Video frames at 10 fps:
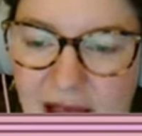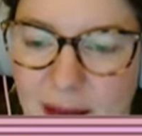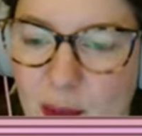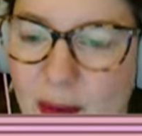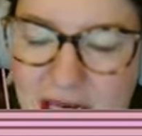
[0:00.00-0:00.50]

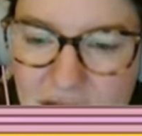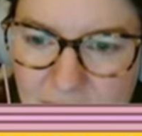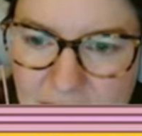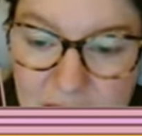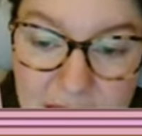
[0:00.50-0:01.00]
What am I
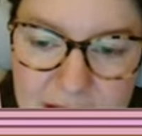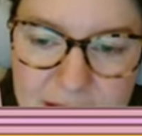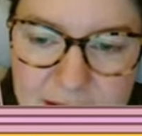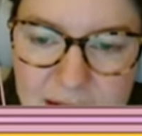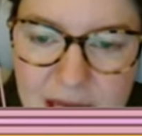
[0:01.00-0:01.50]
doing? Yeah.
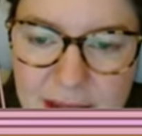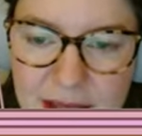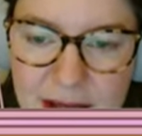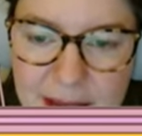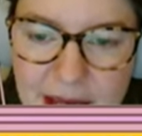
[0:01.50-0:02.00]

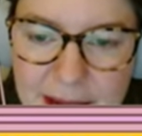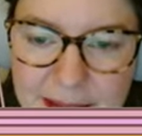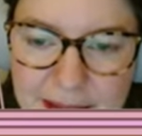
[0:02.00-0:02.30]
Yep.